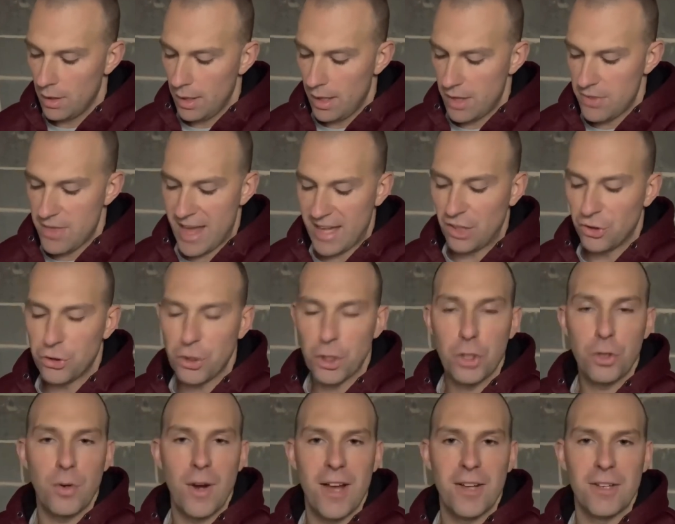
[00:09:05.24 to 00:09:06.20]
And that is the
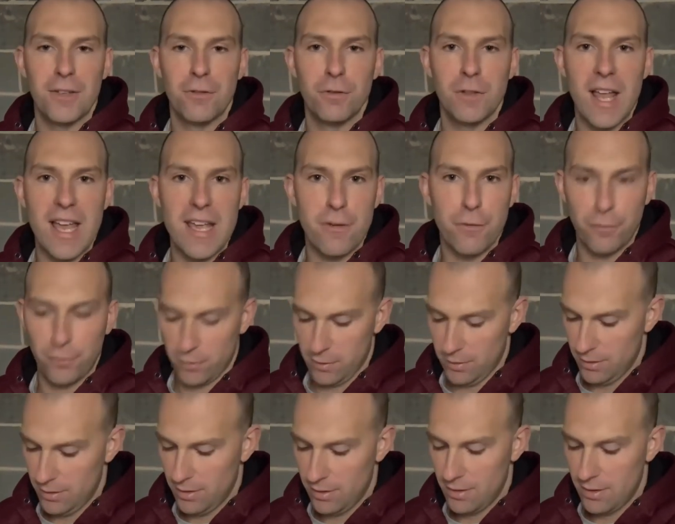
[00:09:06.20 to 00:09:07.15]
crown of life.
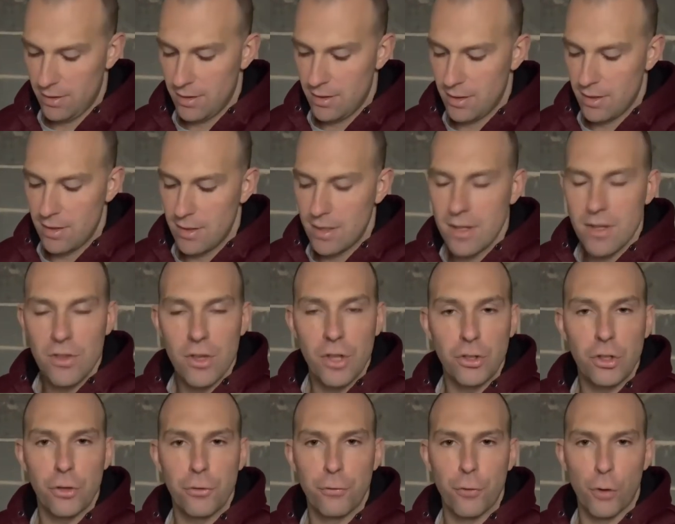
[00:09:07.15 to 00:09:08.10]

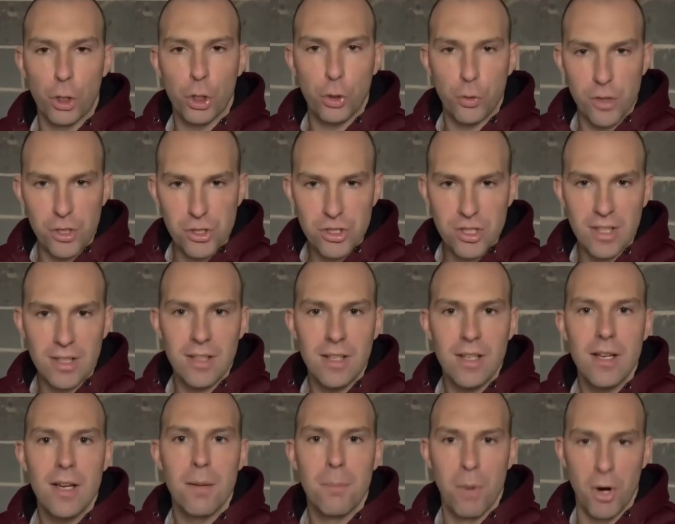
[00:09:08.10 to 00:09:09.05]
This is for
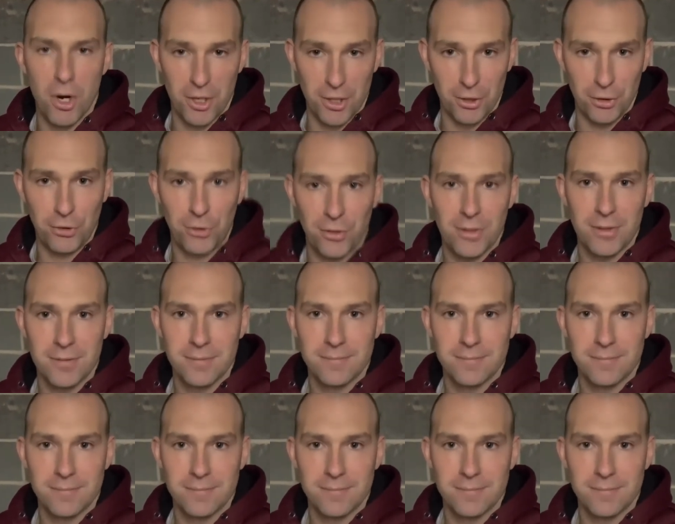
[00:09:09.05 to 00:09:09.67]
Christian martyrs.